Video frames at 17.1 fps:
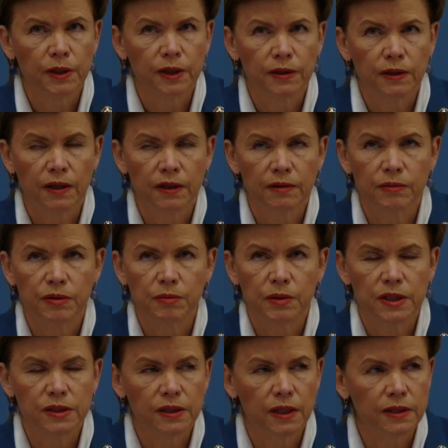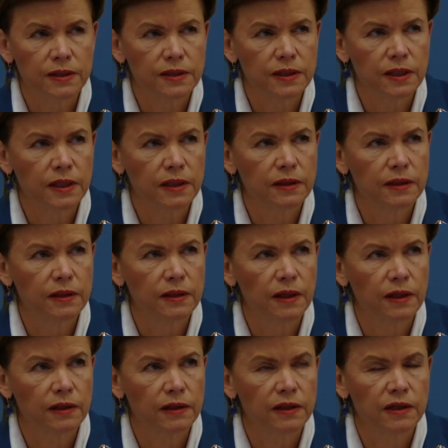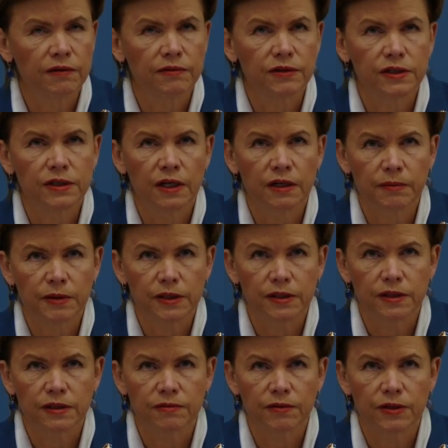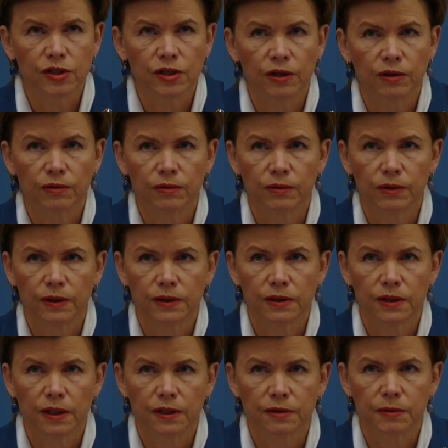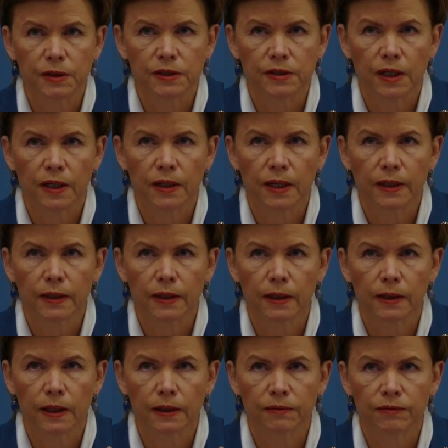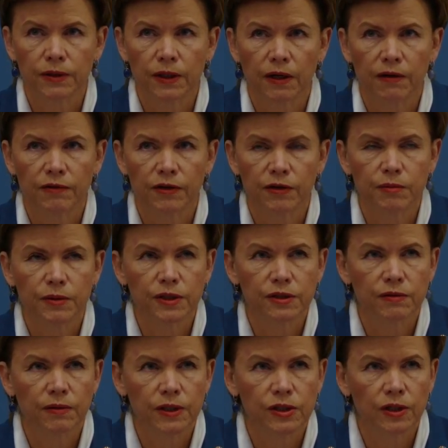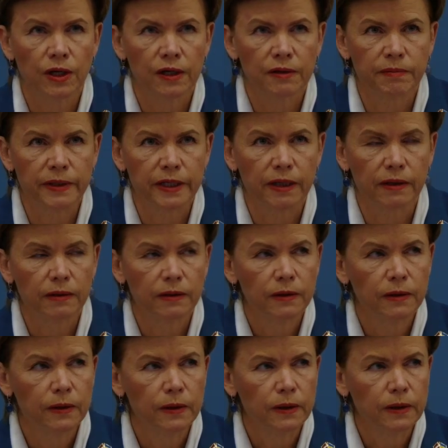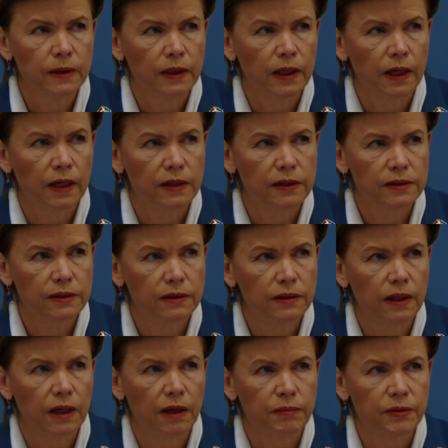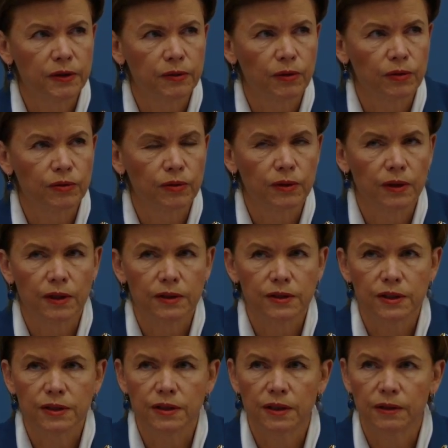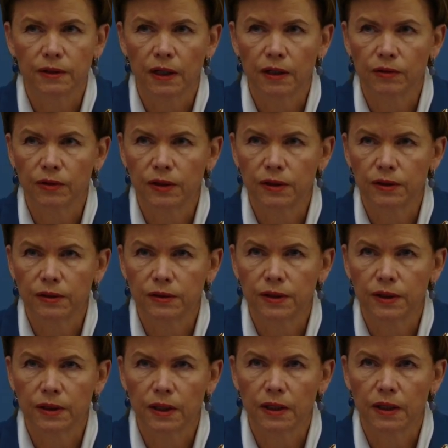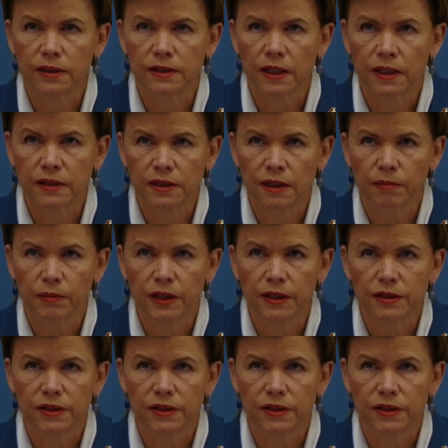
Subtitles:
our sovereignty restored. And of course, we had a lot of work to be done with having Russian troops exit Latvia. We had